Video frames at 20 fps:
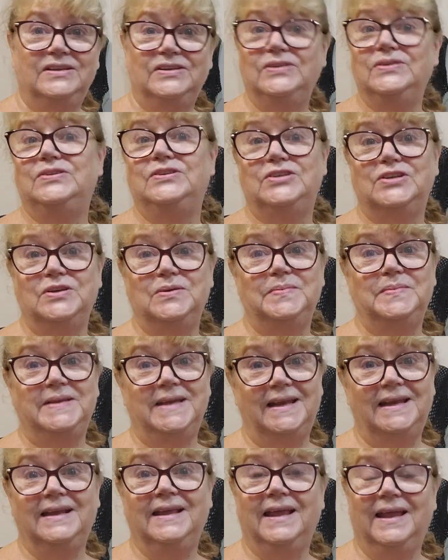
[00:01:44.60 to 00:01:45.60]
YouTube,
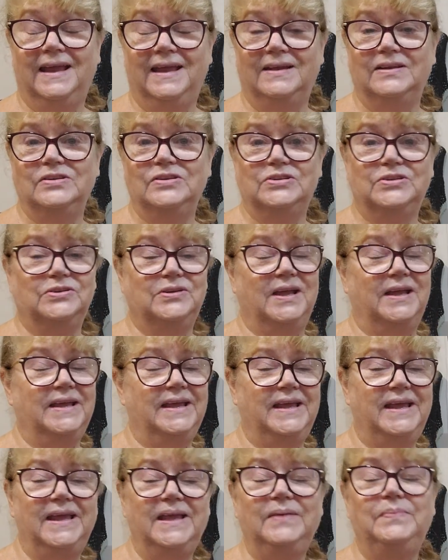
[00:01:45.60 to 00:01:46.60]
yet again, took a
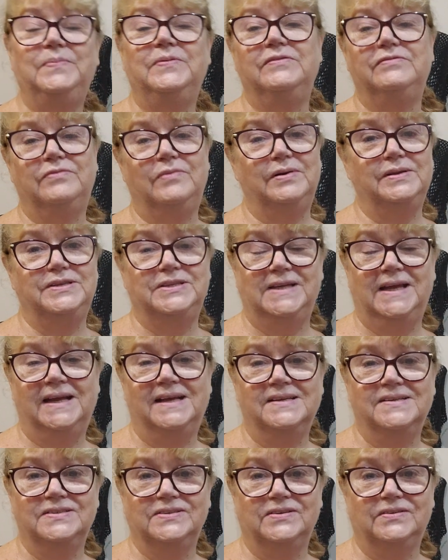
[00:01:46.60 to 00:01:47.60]
heap of watch
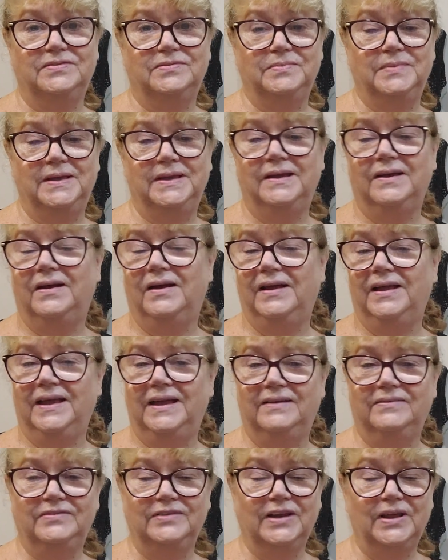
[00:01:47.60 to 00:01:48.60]
hours off me. I
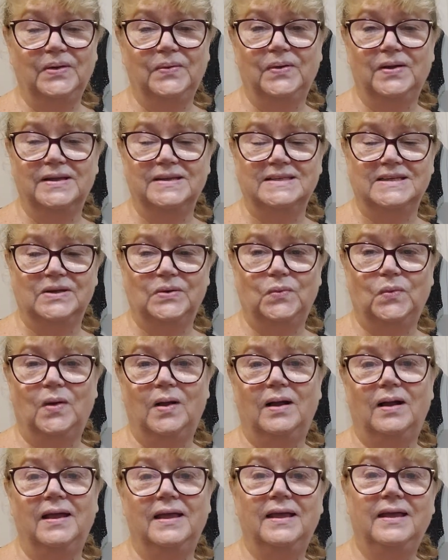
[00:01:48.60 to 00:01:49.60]
have no idea
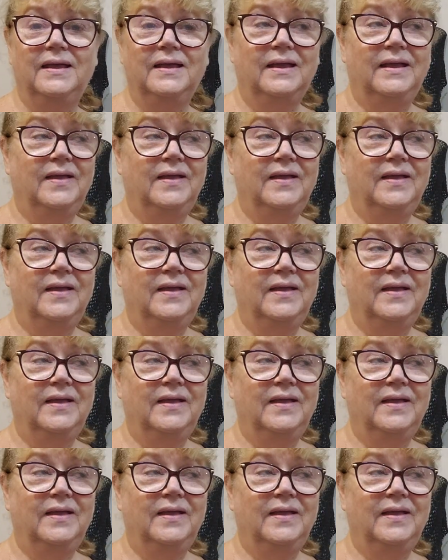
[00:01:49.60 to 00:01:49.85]
why.